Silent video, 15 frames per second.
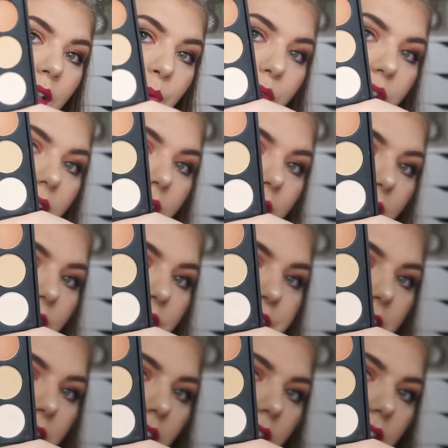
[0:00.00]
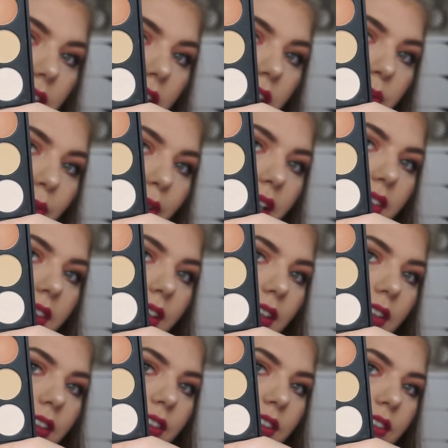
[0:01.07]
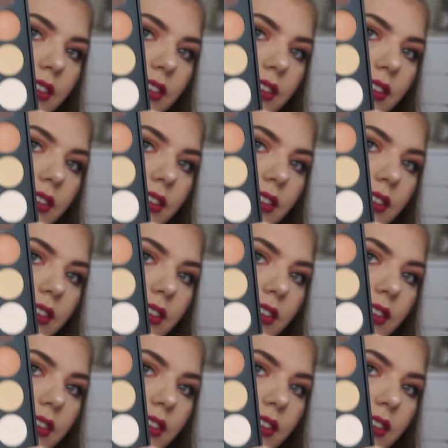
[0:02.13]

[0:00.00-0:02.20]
in with that shade right there.